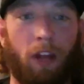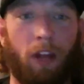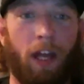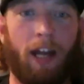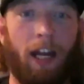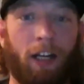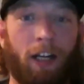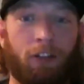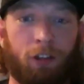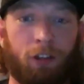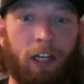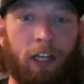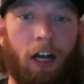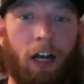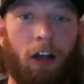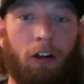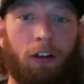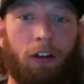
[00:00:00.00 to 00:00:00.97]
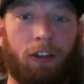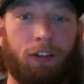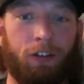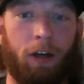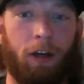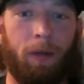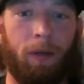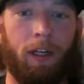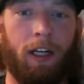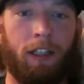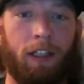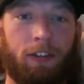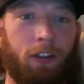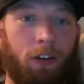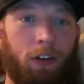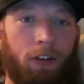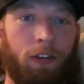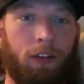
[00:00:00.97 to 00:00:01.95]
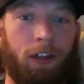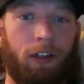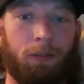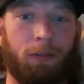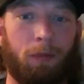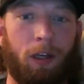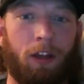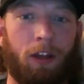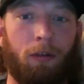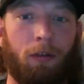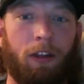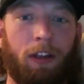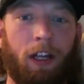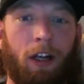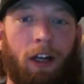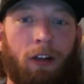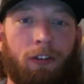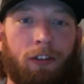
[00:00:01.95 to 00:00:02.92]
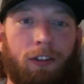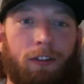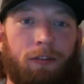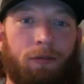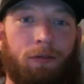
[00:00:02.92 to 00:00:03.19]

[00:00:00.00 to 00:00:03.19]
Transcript: where that extra calories, you know what I mean? There's my 3,000,